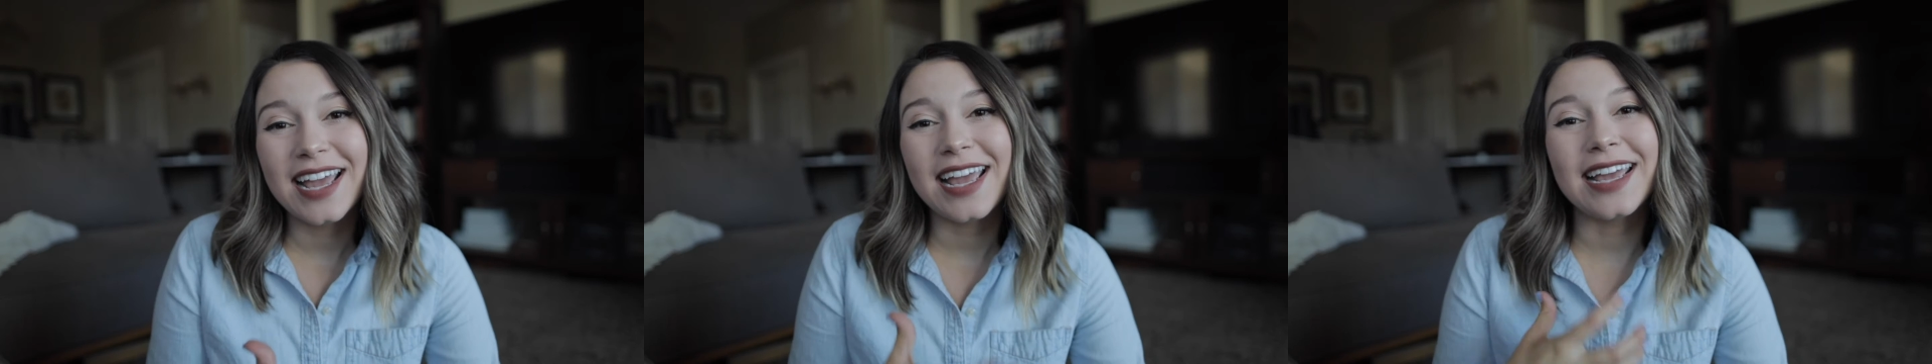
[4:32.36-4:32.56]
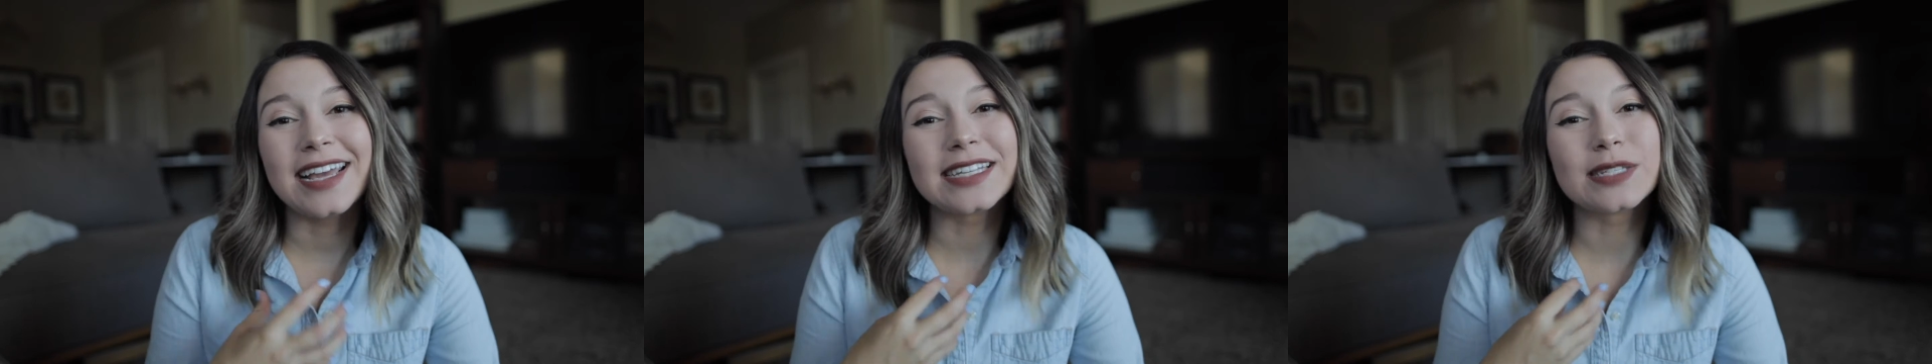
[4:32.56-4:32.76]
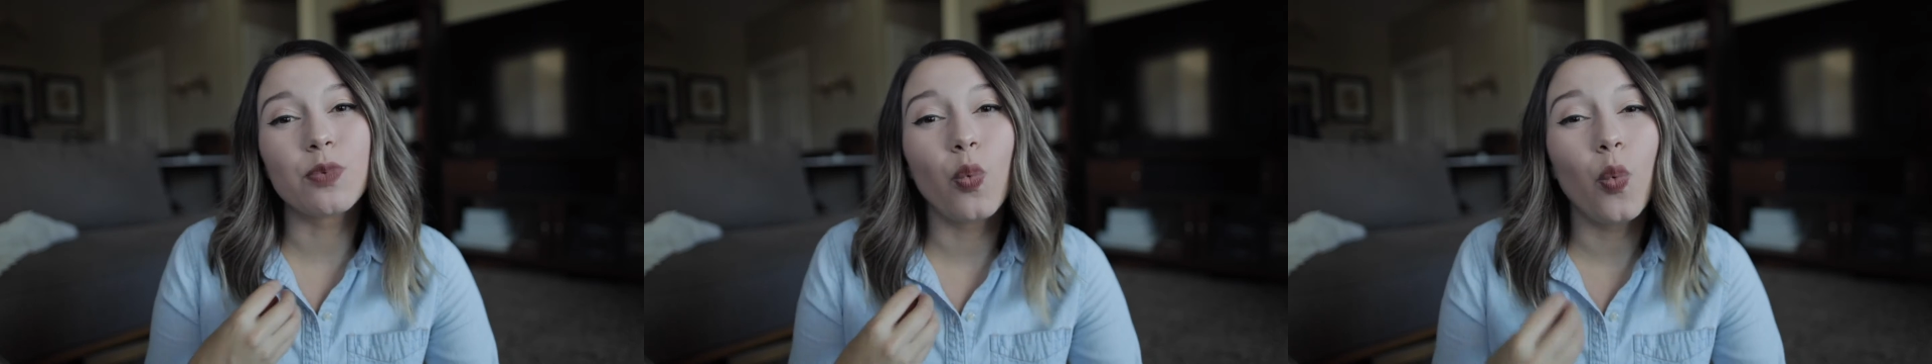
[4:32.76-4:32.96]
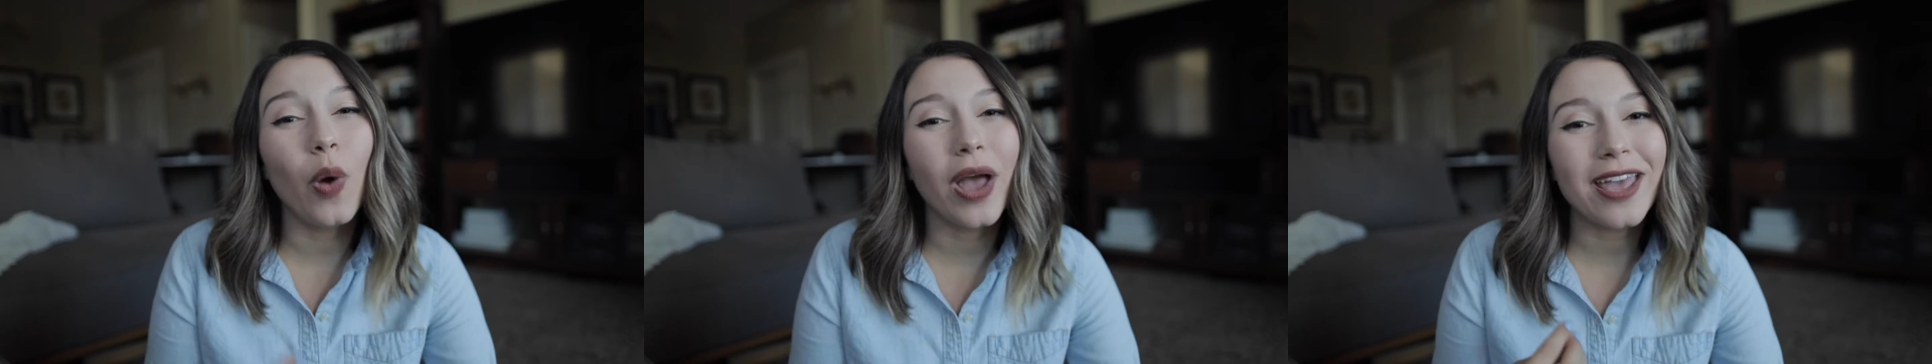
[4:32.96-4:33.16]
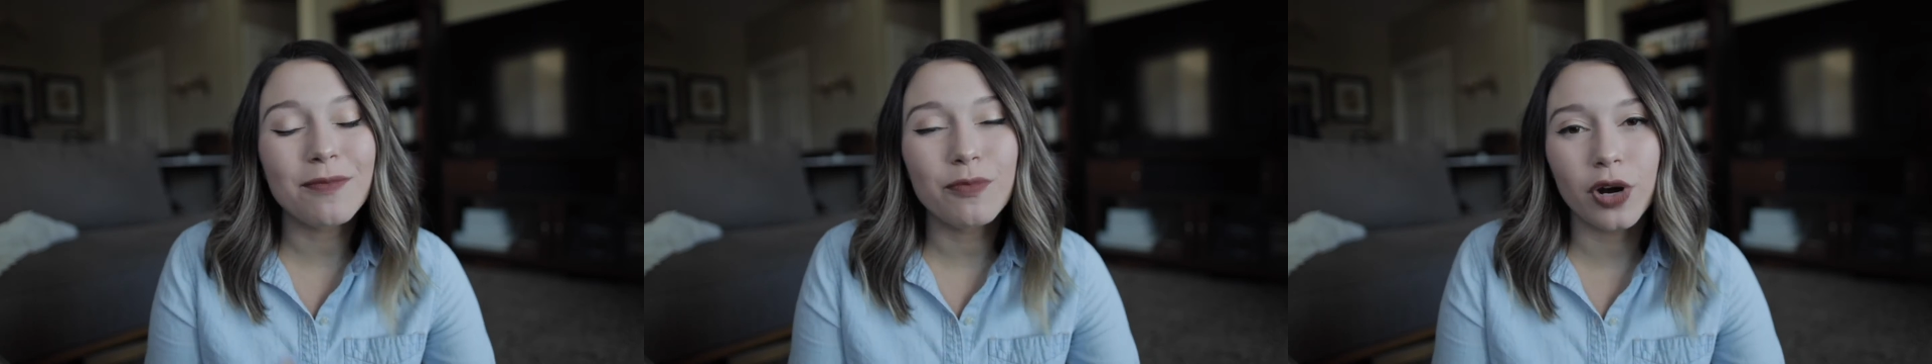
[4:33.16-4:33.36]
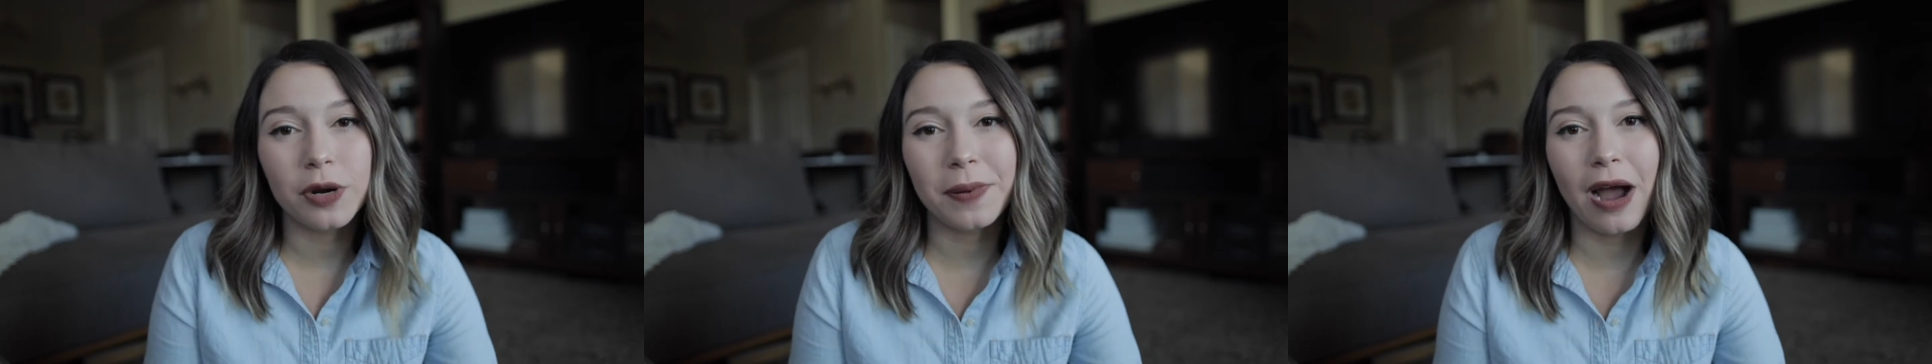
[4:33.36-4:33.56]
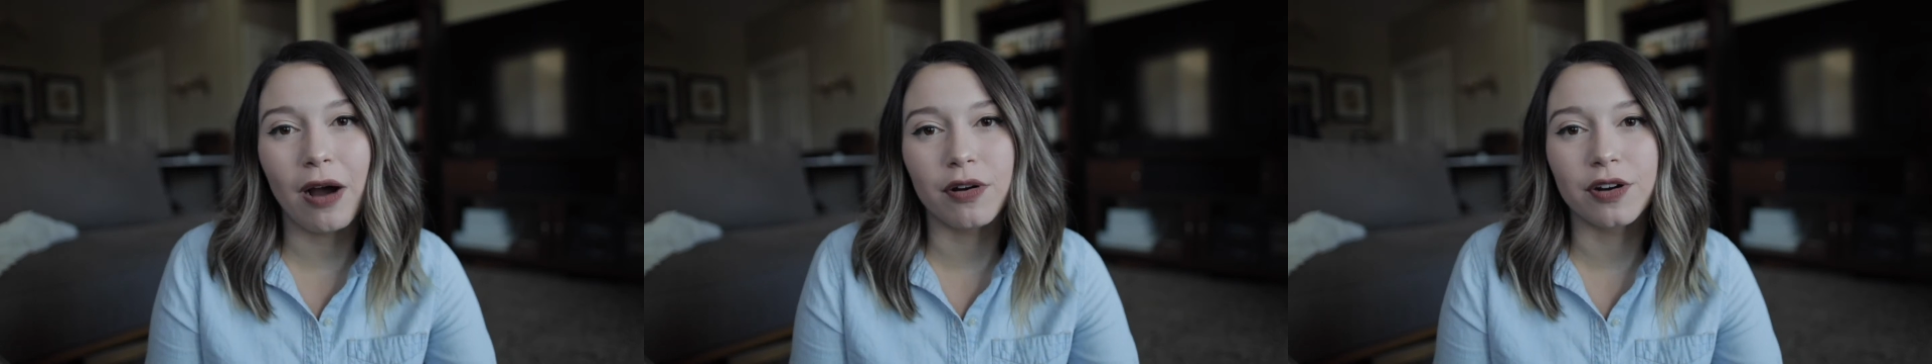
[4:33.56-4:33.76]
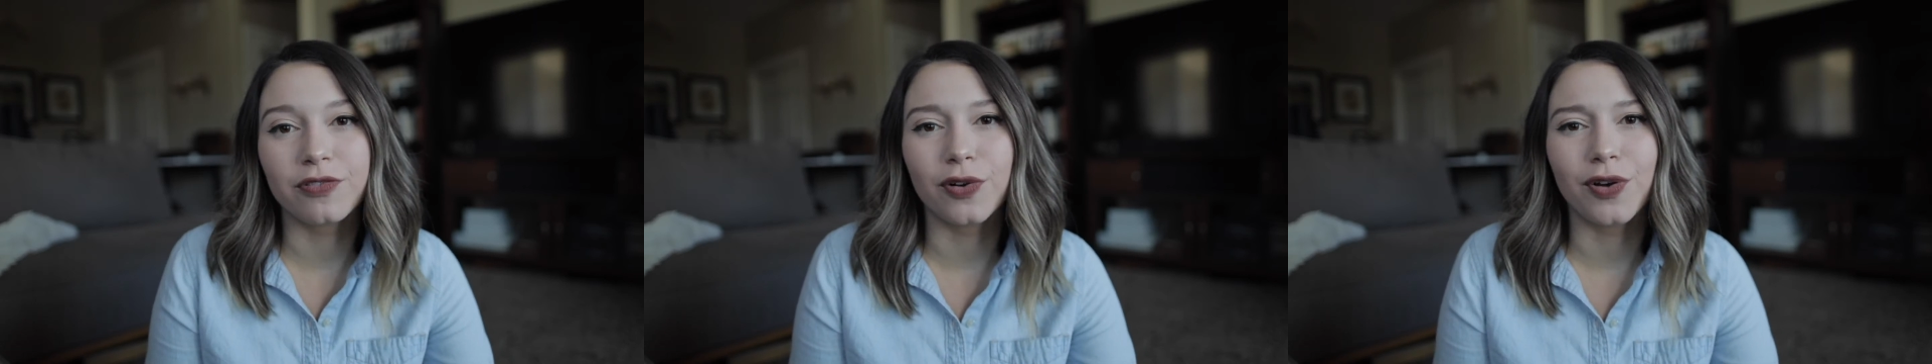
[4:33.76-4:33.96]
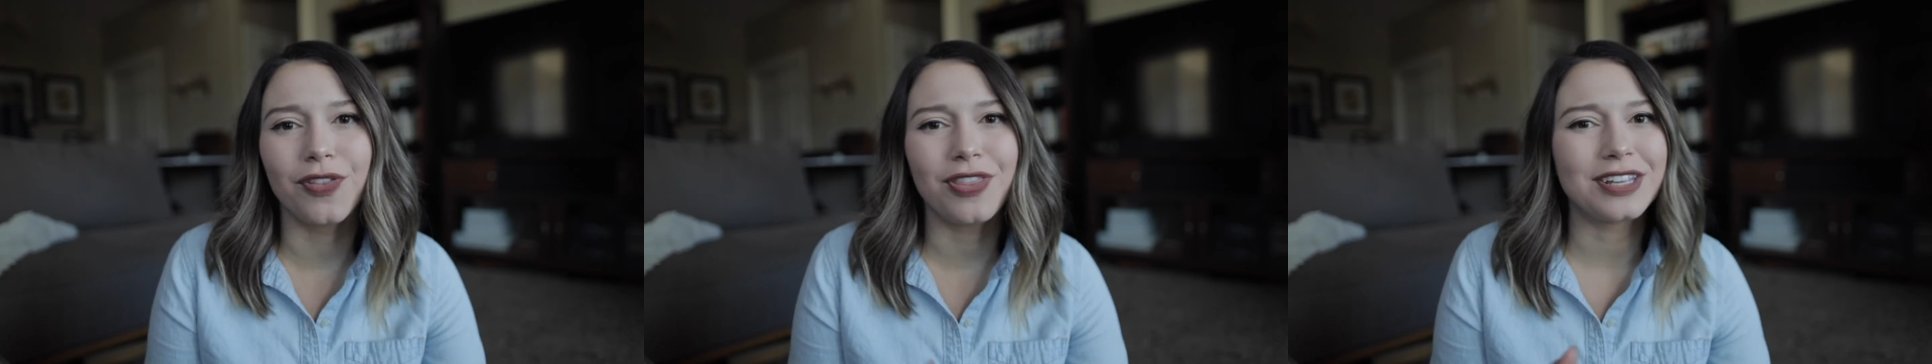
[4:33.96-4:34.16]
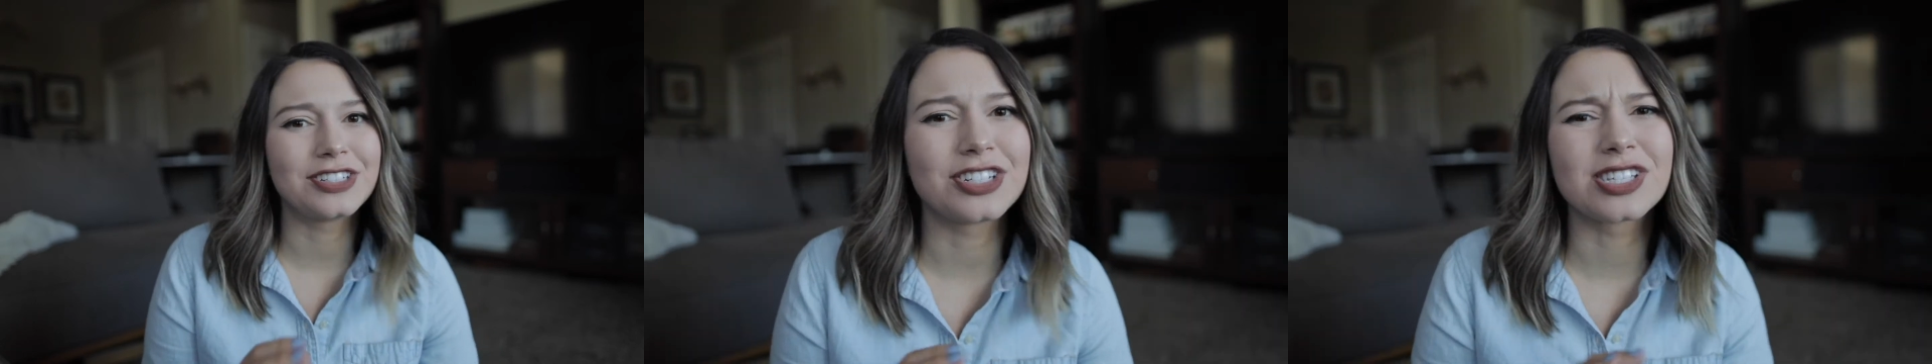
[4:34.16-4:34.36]
is way more powerful
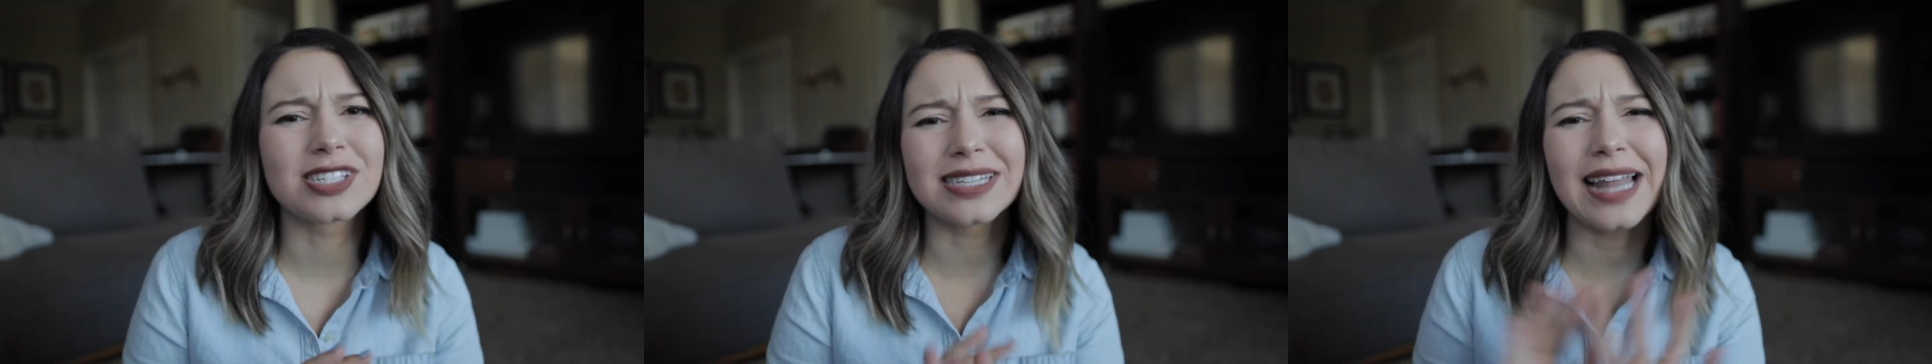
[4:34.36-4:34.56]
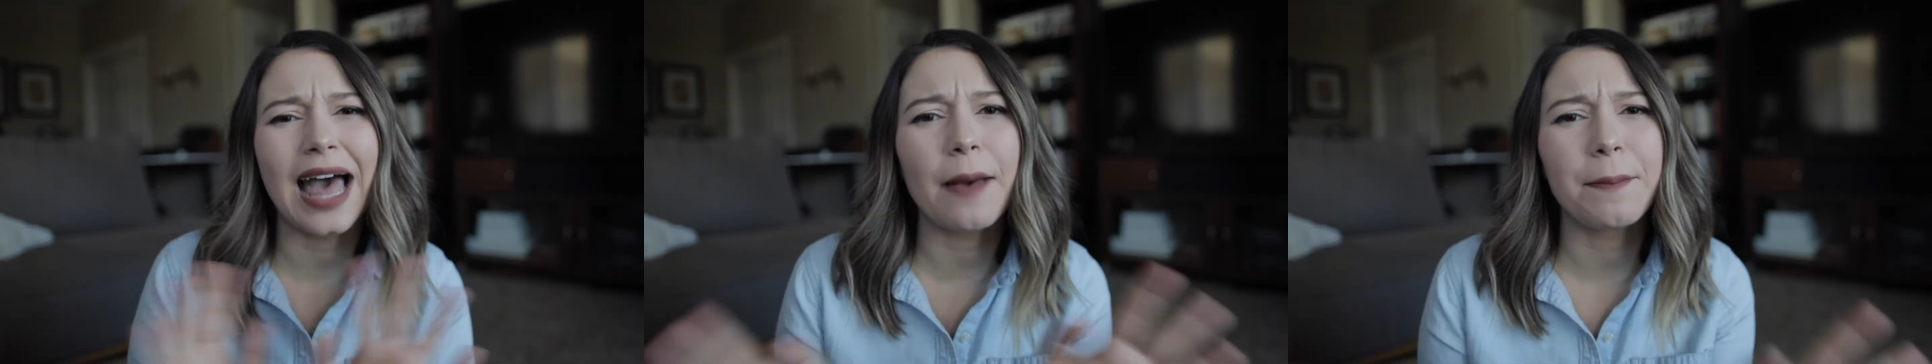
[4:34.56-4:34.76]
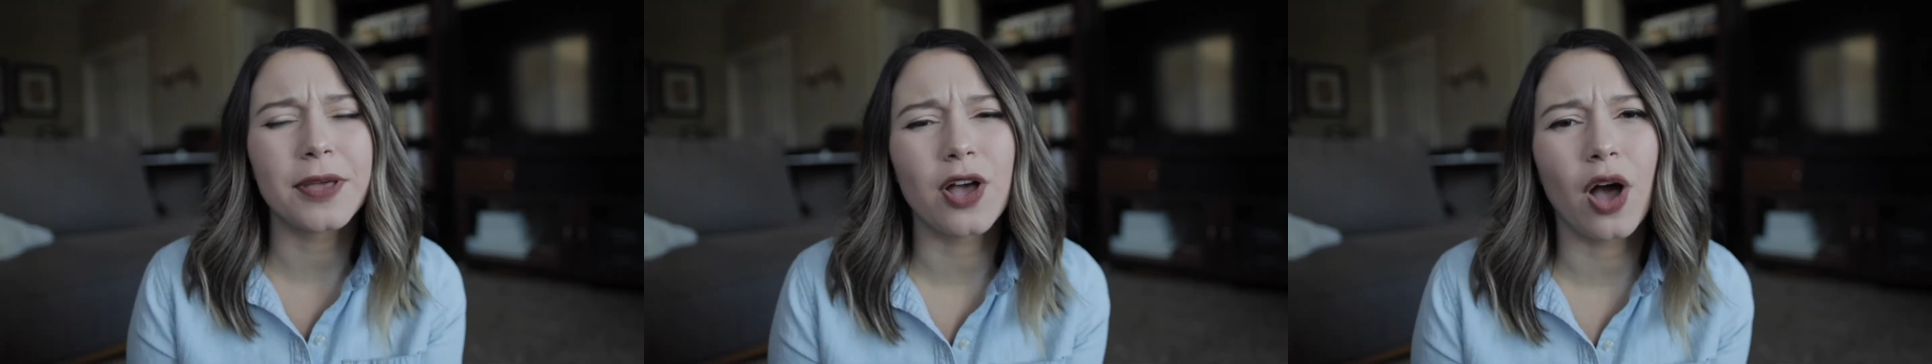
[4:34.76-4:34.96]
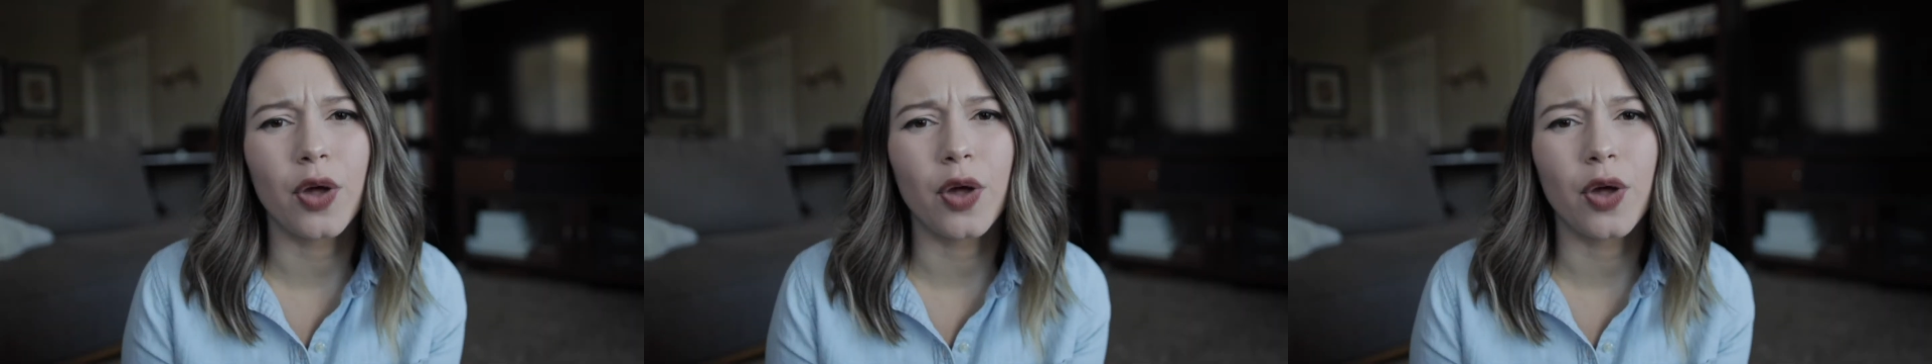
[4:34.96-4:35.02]
than just slapping